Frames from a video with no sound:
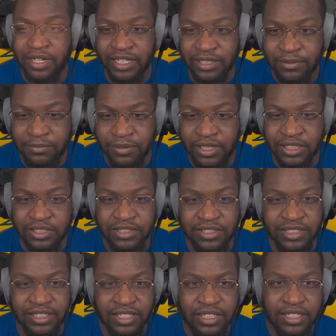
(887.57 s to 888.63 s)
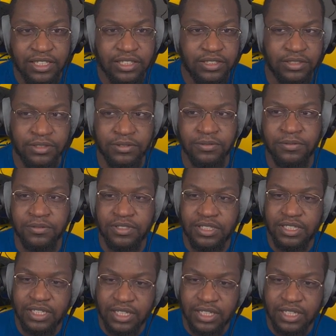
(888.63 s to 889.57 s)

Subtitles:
money. Money is good. 2,